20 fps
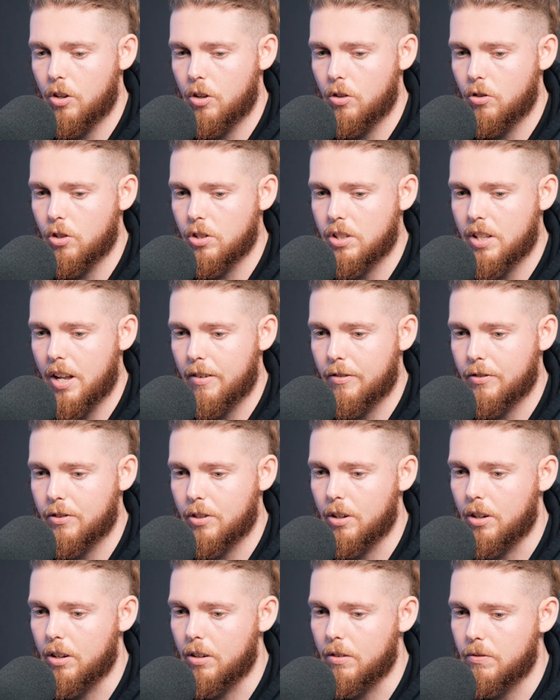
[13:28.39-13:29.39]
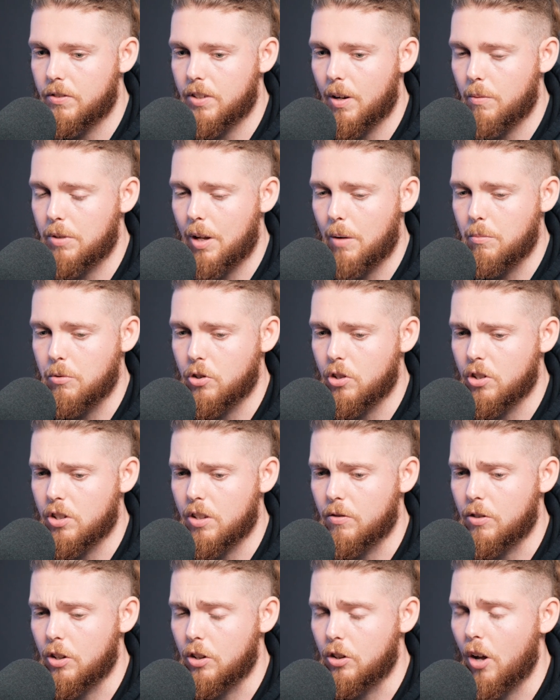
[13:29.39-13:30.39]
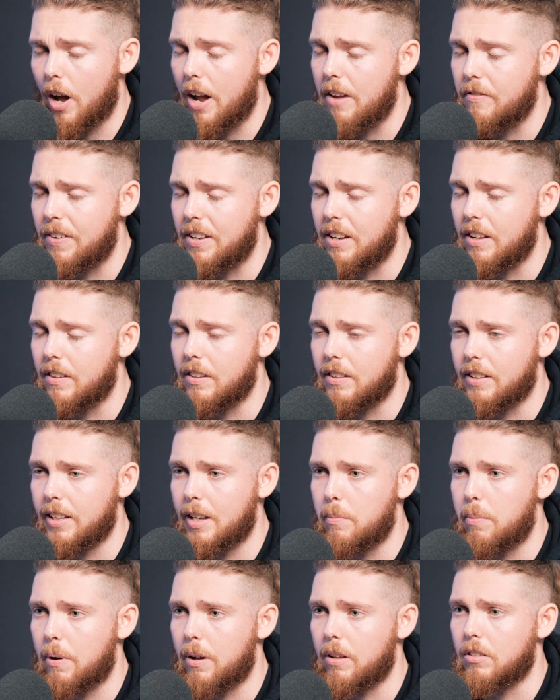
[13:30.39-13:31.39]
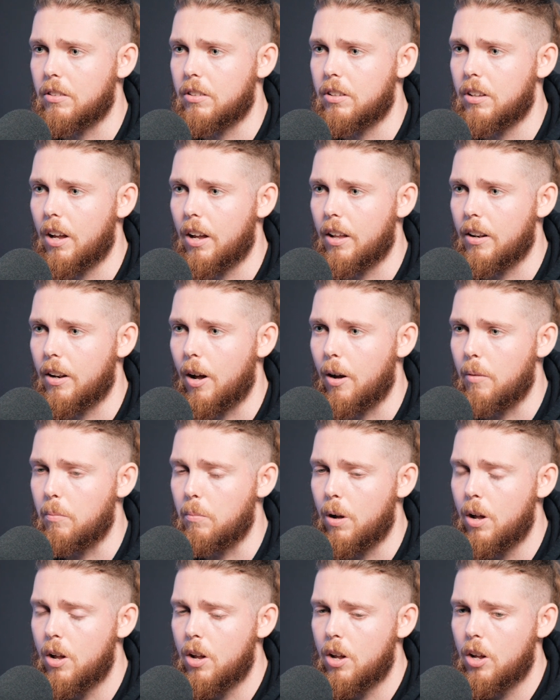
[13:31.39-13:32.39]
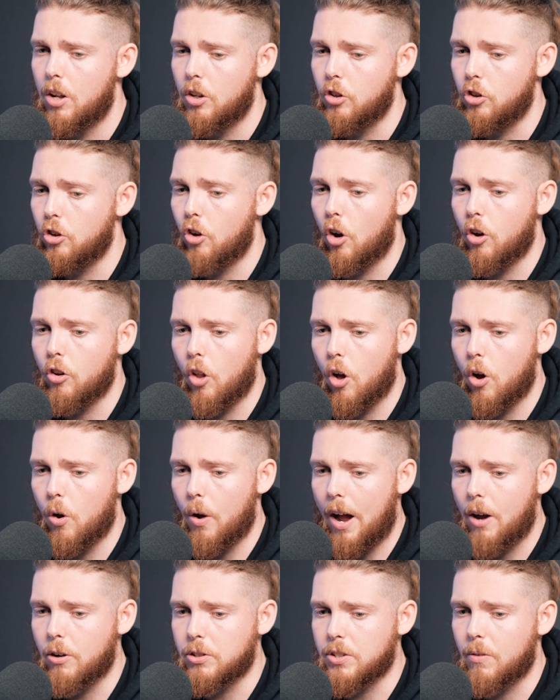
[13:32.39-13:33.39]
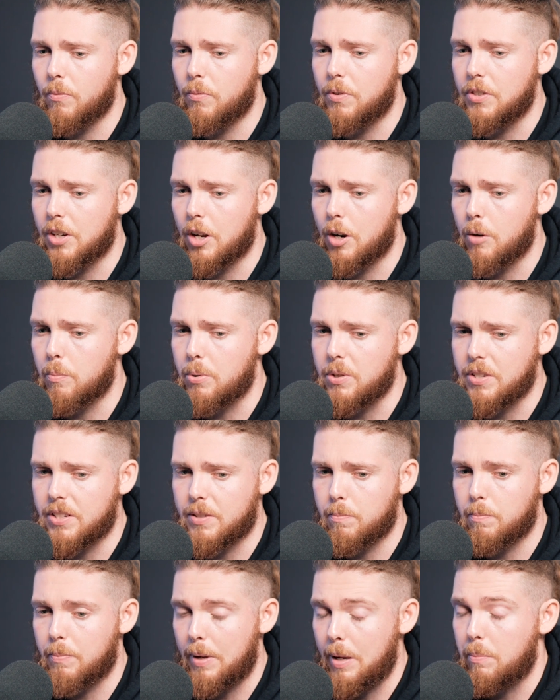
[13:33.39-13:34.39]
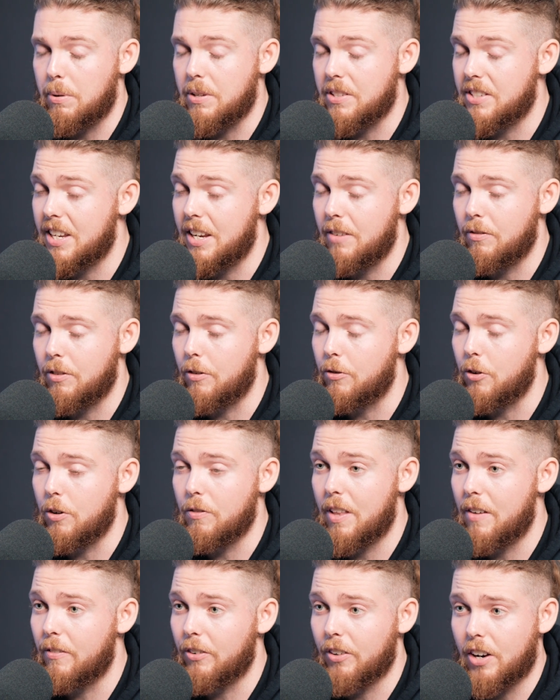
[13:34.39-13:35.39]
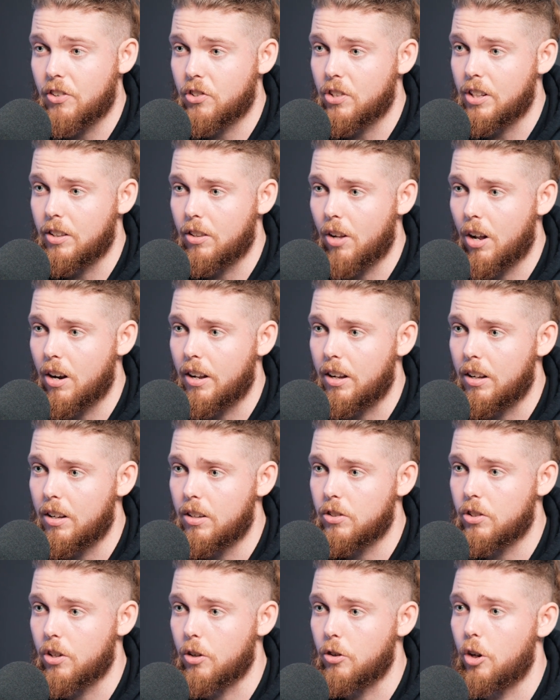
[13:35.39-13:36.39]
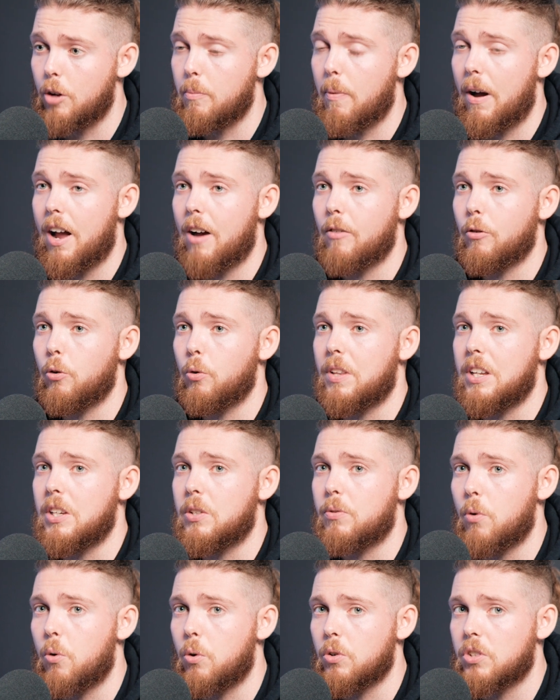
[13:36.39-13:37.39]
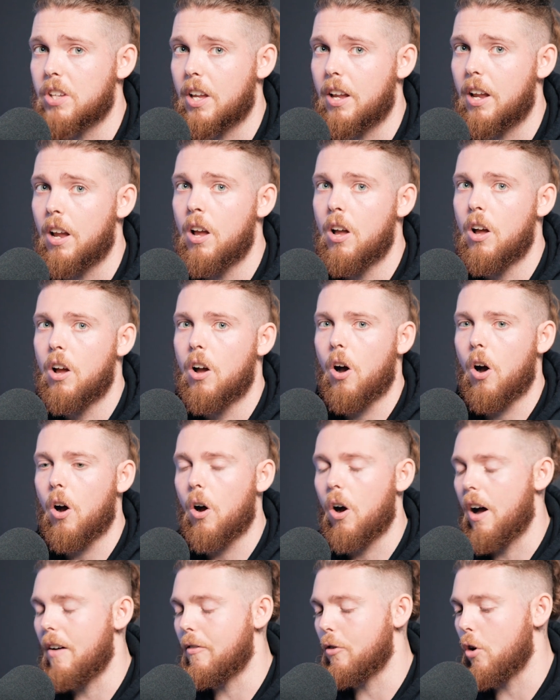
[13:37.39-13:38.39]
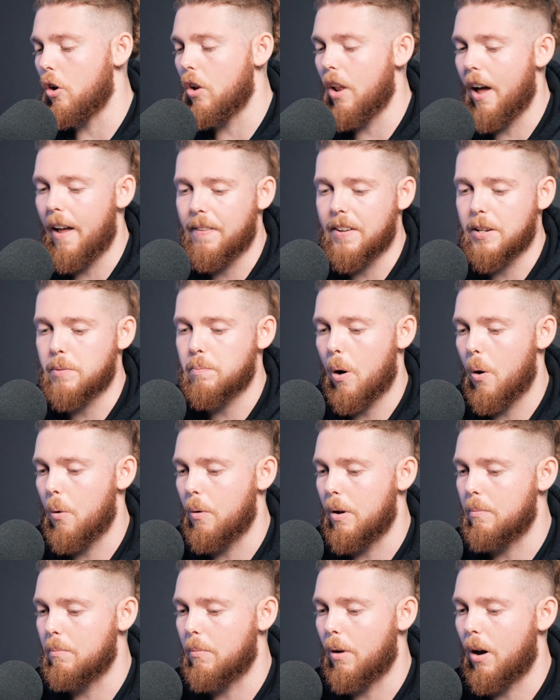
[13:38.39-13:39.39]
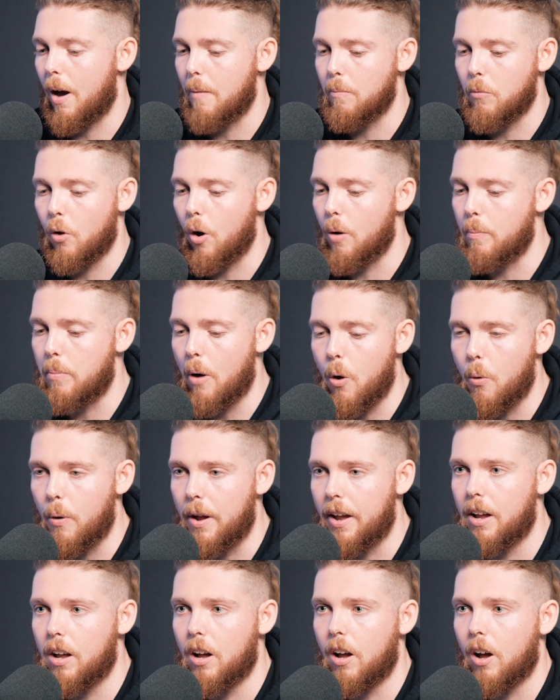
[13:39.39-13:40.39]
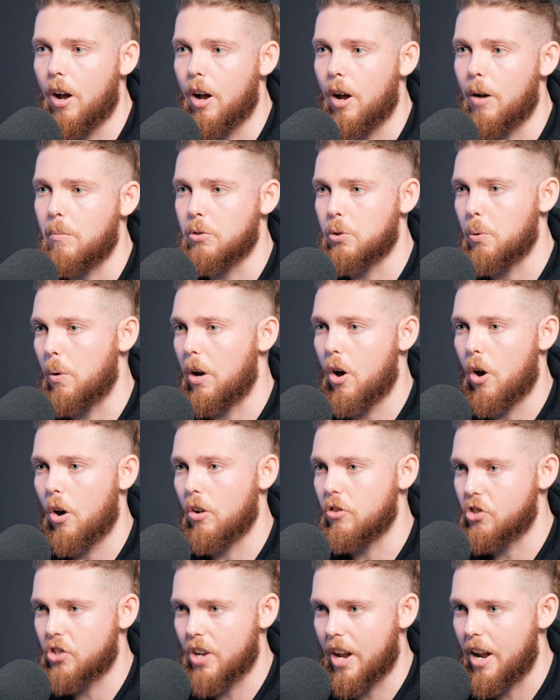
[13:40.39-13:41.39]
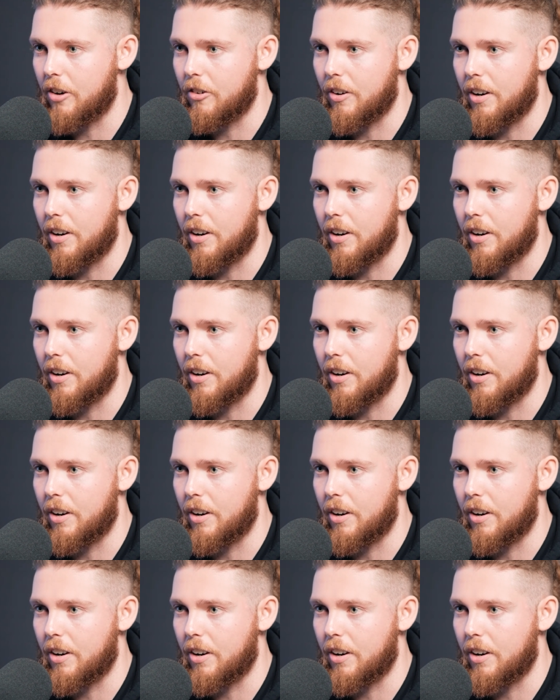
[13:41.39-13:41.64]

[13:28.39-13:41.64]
you just have to, sometimes you just have to dive in at the deep end. Yeah. And you don't know how something's going to be perceived if you've never actually done it. So you might have all these thoughts, say, oh, I've got like this poem, but I'm not a poet, so I can't share it.